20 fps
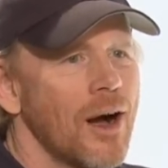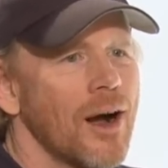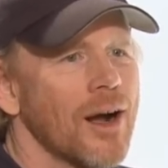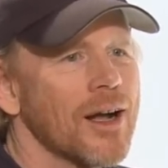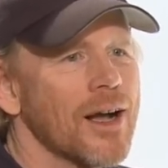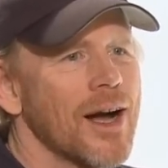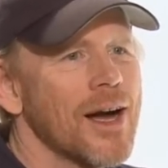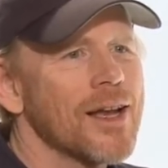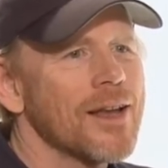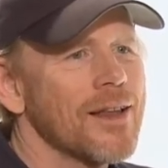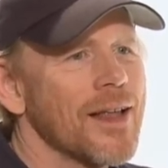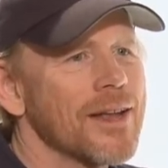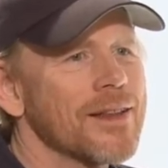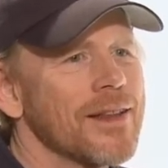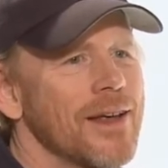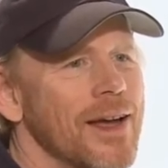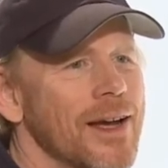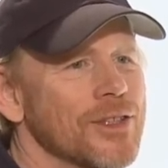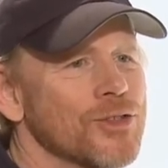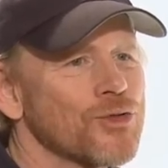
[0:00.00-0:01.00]
are kind of like
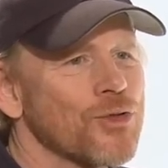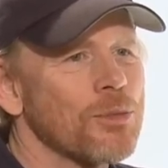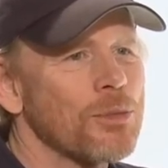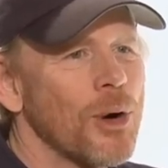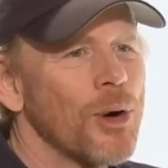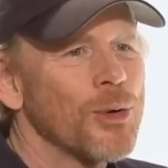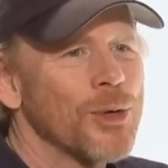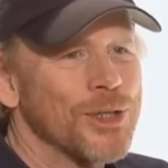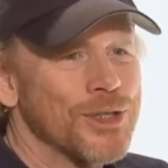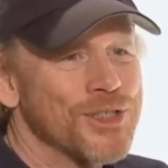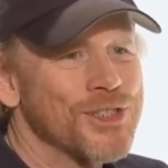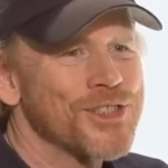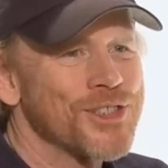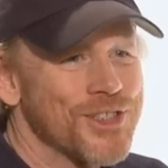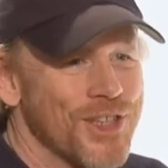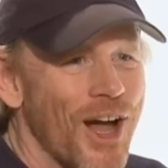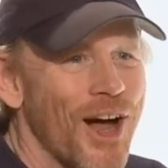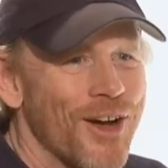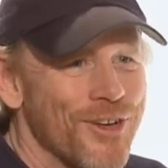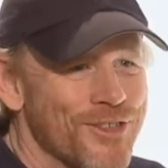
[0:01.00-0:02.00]
the extra bonus
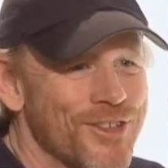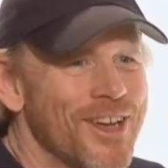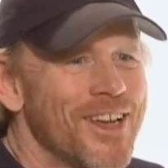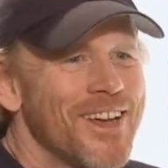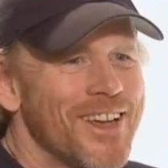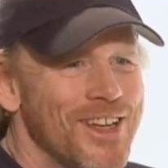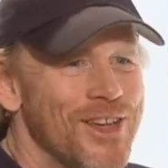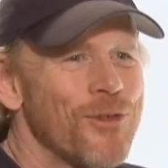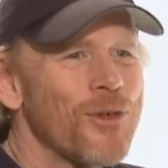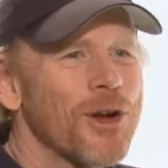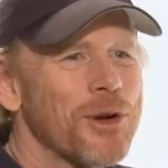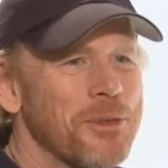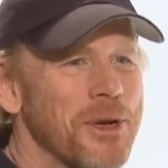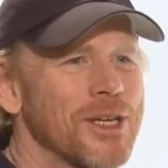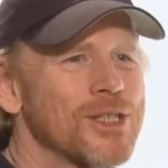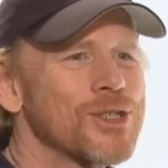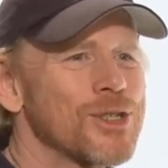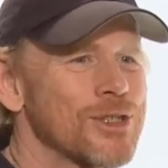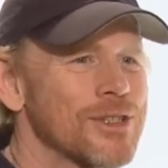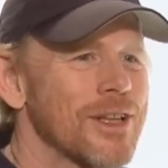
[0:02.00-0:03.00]
stuff. You want to
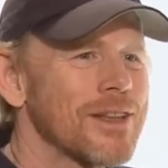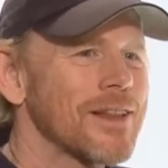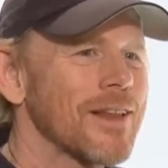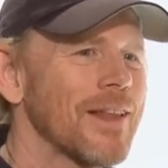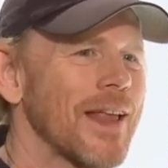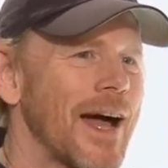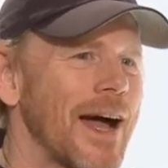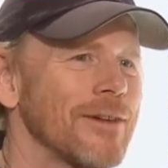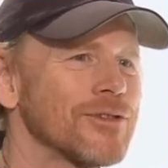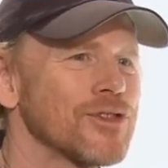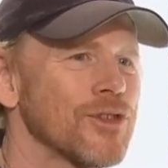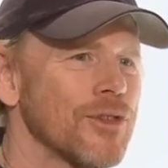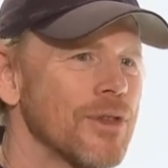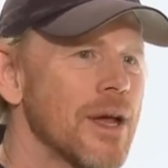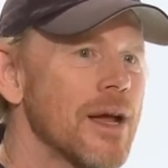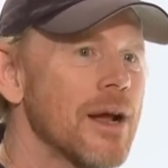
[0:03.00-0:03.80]
make sure that the laughs are